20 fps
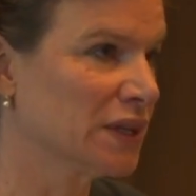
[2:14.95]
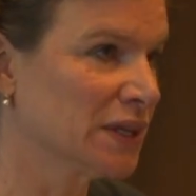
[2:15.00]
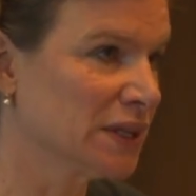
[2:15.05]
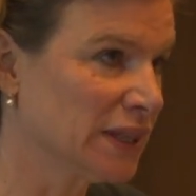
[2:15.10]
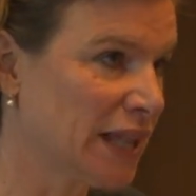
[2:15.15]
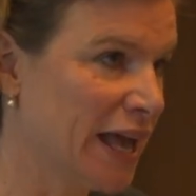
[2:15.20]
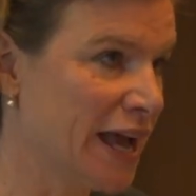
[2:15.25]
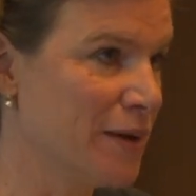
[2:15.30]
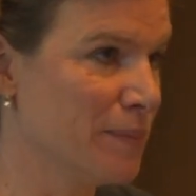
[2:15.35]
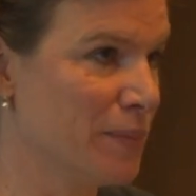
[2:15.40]

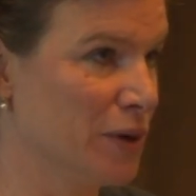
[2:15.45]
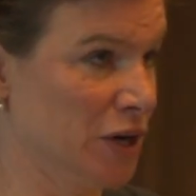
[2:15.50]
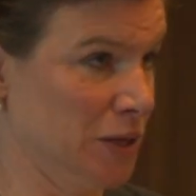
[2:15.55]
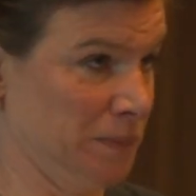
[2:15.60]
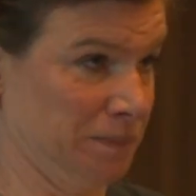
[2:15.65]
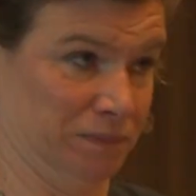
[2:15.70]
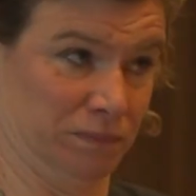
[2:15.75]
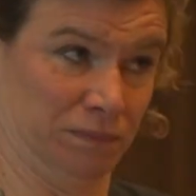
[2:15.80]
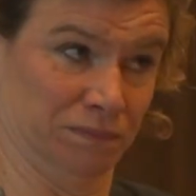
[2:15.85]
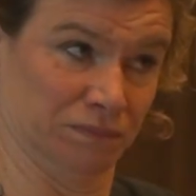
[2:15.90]

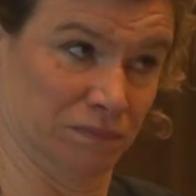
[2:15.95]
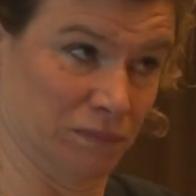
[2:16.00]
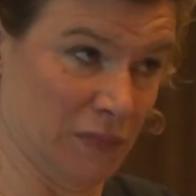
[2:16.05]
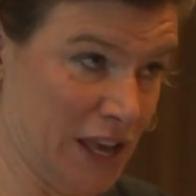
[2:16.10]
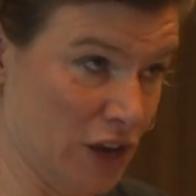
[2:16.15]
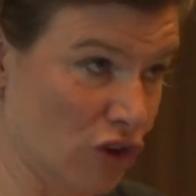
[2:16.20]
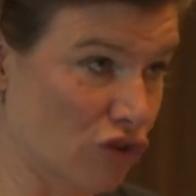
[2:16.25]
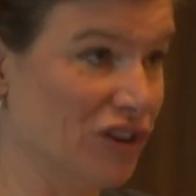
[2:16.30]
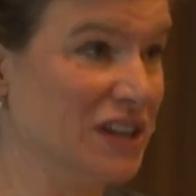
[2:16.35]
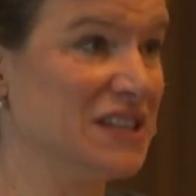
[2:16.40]
labor,
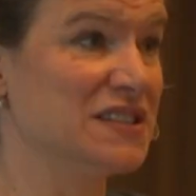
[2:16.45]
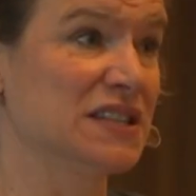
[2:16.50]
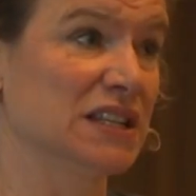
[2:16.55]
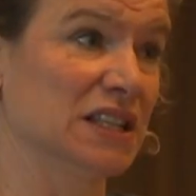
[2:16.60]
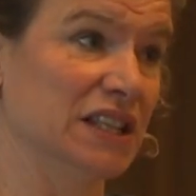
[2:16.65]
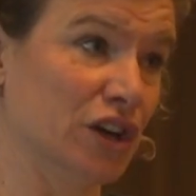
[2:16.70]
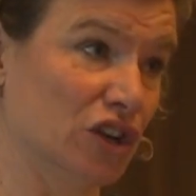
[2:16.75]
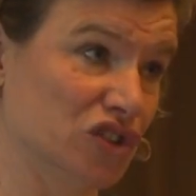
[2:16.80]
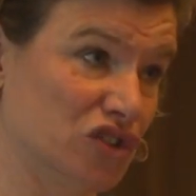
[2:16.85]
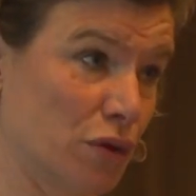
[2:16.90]

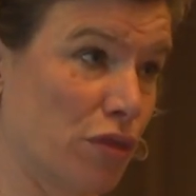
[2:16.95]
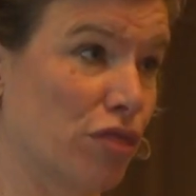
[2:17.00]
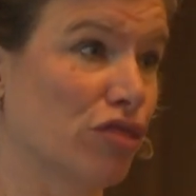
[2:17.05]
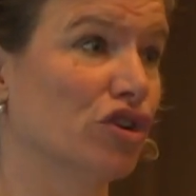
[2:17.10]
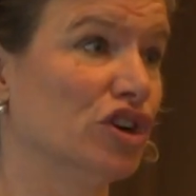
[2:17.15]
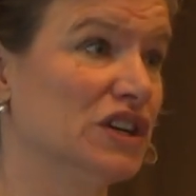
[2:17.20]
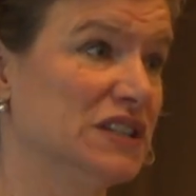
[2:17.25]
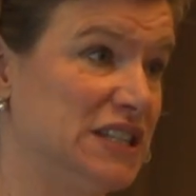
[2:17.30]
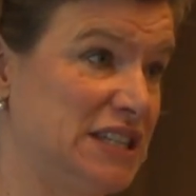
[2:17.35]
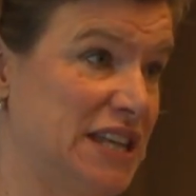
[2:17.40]
increasingly also
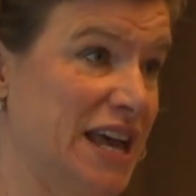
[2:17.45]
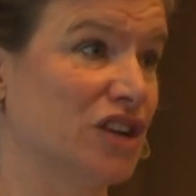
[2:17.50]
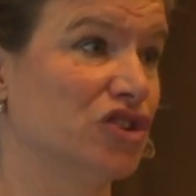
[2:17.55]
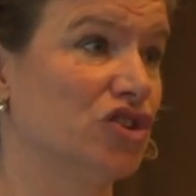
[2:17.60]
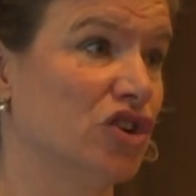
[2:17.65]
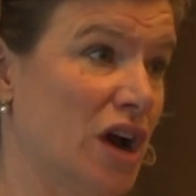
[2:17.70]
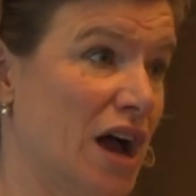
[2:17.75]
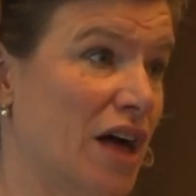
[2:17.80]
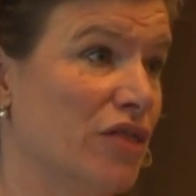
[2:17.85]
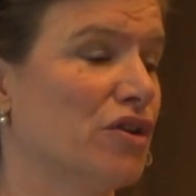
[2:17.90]
third
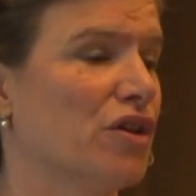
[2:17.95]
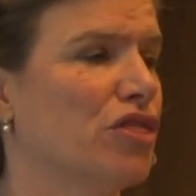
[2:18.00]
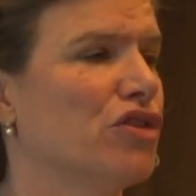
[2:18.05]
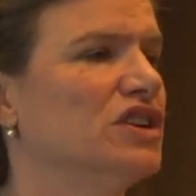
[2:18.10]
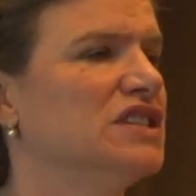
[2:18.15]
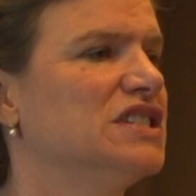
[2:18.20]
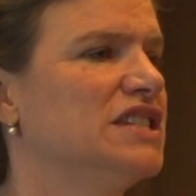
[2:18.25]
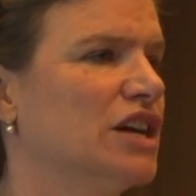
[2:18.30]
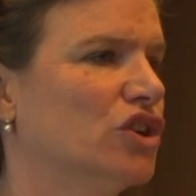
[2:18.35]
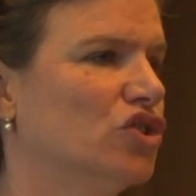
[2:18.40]
sector, other
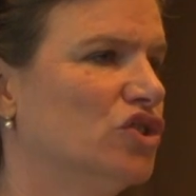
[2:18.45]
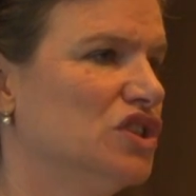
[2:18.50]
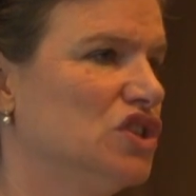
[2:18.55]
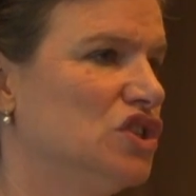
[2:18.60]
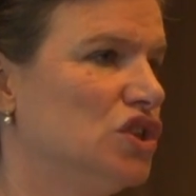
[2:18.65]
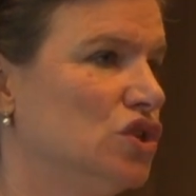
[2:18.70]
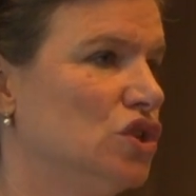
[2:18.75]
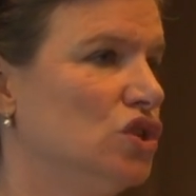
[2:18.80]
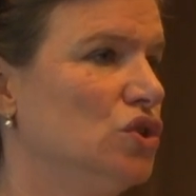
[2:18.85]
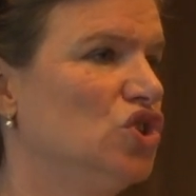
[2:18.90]
third sector
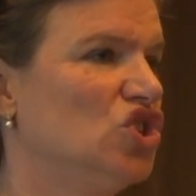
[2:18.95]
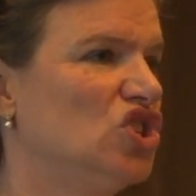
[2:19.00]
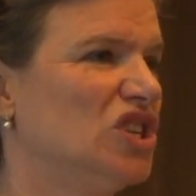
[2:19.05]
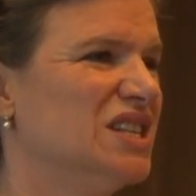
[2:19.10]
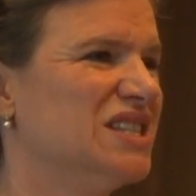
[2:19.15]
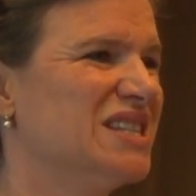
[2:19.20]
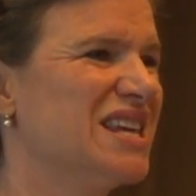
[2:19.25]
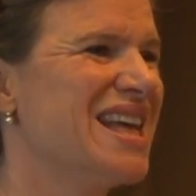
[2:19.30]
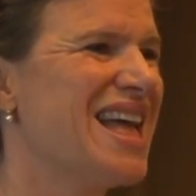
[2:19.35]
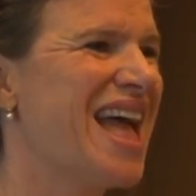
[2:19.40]

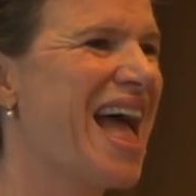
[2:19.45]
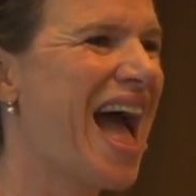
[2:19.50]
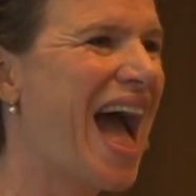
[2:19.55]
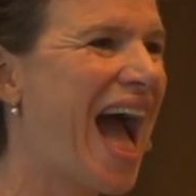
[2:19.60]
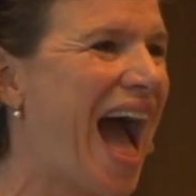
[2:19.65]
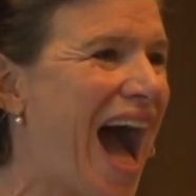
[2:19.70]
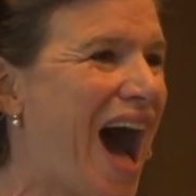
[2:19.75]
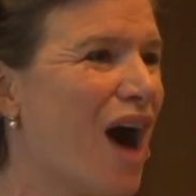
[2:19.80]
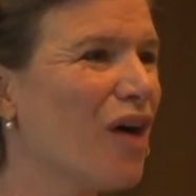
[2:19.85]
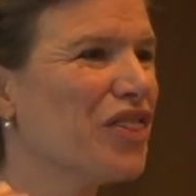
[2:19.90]
institutions,
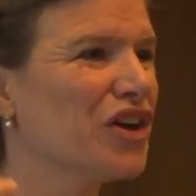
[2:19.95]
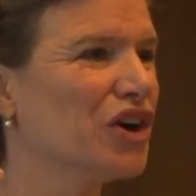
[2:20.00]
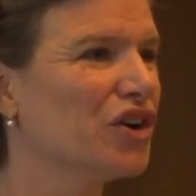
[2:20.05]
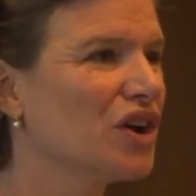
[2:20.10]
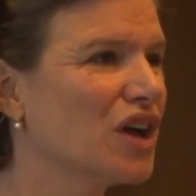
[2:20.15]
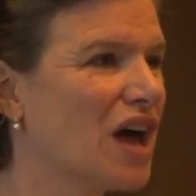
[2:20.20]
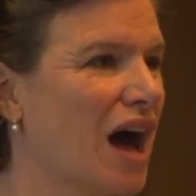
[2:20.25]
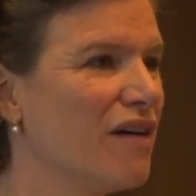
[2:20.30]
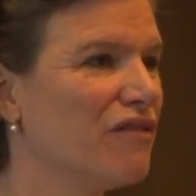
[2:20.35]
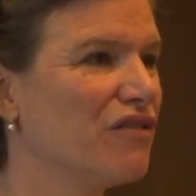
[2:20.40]
how they're
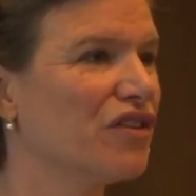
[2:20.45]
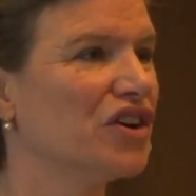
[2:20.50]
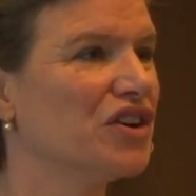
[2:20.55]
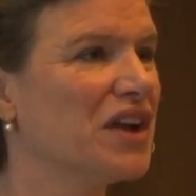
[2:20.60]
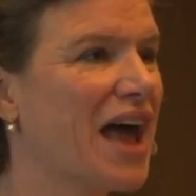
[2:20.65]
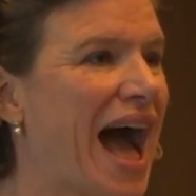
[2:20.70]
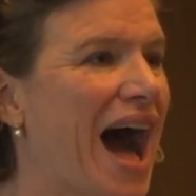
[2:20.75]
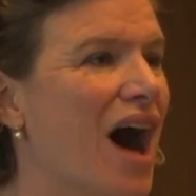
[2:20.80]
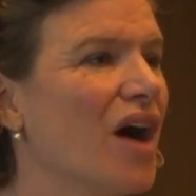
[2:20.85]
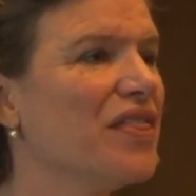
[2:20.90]
governed,
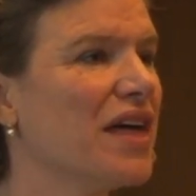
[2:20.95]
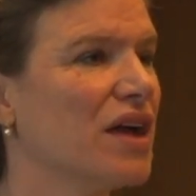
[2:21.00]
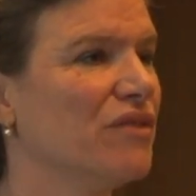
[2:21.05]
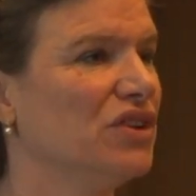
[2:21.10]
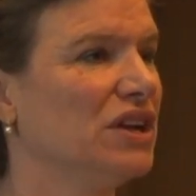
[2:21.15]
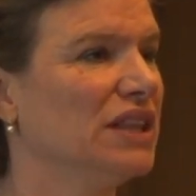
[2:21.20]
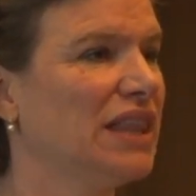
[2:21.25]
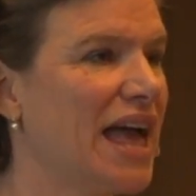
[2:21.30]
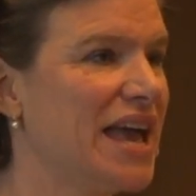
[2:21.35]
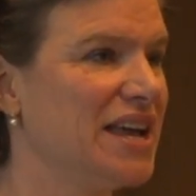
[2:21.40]
how they
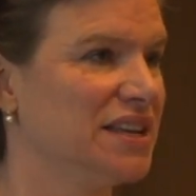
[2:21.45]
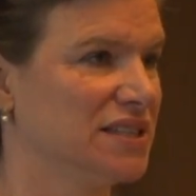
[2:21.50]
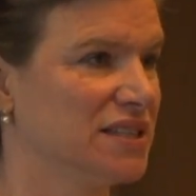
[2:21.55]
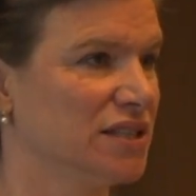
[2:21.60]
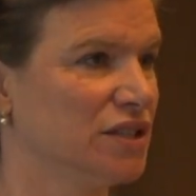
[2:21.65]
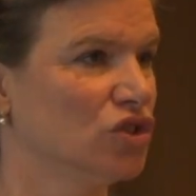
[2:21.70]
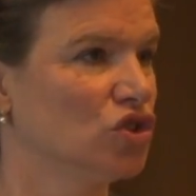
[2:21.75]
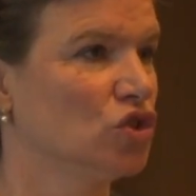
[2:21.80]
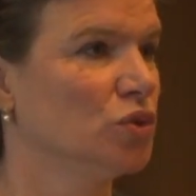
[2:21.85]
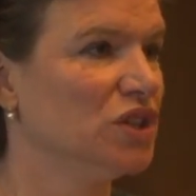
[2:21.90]
relate
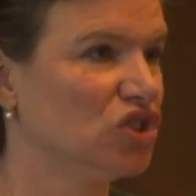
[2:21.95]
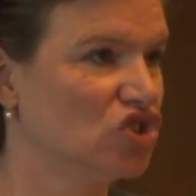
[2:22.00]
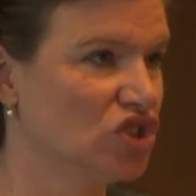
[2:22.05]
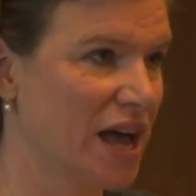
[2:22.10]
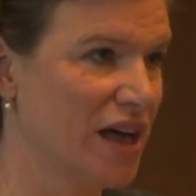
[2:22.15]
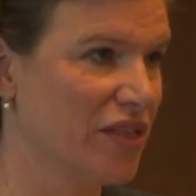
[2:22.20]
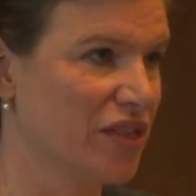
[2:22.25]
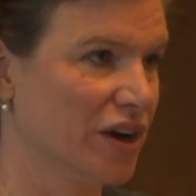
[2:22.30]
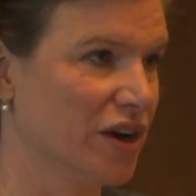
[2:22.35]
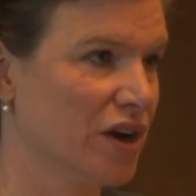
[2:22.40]
to each
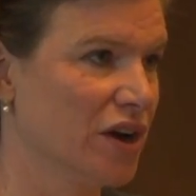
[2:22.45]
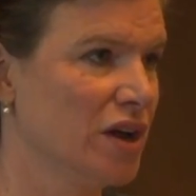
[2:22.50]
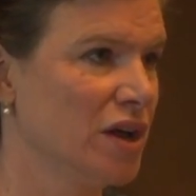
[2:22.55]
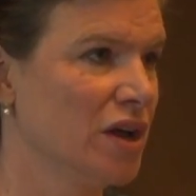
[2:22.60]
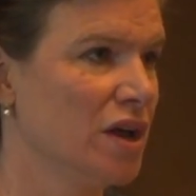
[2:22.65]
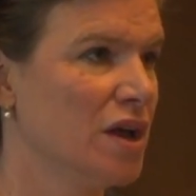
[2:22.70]
other,